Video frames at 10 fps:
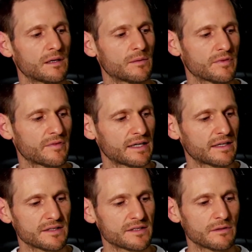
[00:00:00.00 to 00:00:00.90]
provide
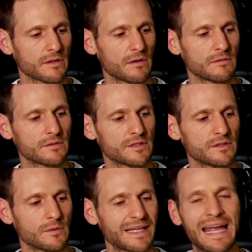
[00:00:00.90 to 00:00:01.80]
any pseudocode to
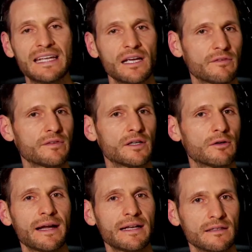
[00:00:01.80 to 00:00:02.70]
do with any of the
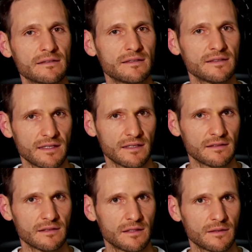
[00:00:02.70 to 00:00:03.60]
gradient descent
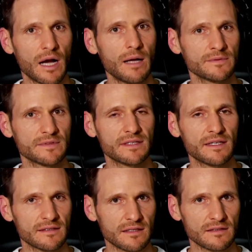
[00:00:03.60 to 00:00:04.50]
problems that they
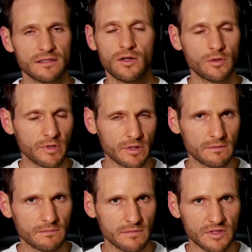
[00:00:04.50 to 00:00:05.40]
discuss in the whole book.
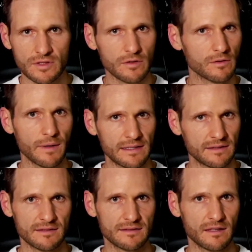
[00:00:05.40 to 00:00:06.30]
There's no gradient
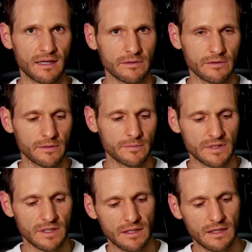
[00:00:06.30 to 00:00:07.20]
descent algorithms.
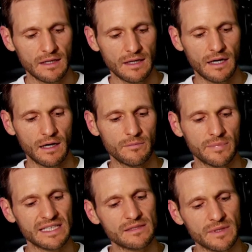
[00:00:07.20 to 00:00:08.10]
But
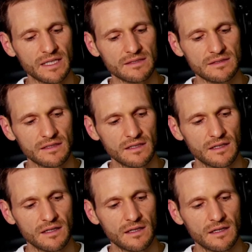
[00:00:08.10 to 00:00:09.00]
that's because
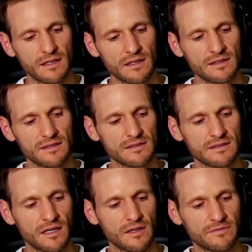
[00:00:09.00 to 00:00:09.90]
this
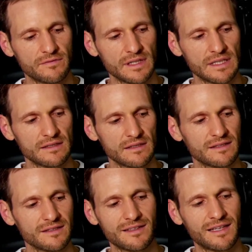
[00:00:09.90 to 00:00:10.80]
stuff is,
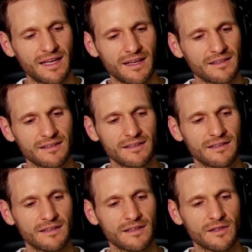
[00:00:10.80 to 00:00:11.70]

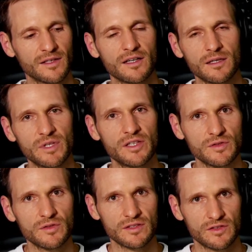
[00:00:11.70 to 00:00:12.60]
you're going to be
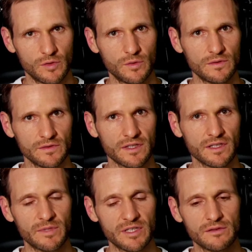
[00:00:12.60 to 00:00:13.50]
using tools. You're going to
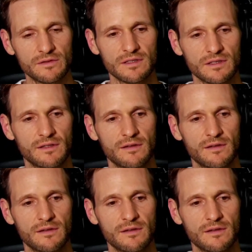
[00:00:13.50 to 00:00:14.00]
be using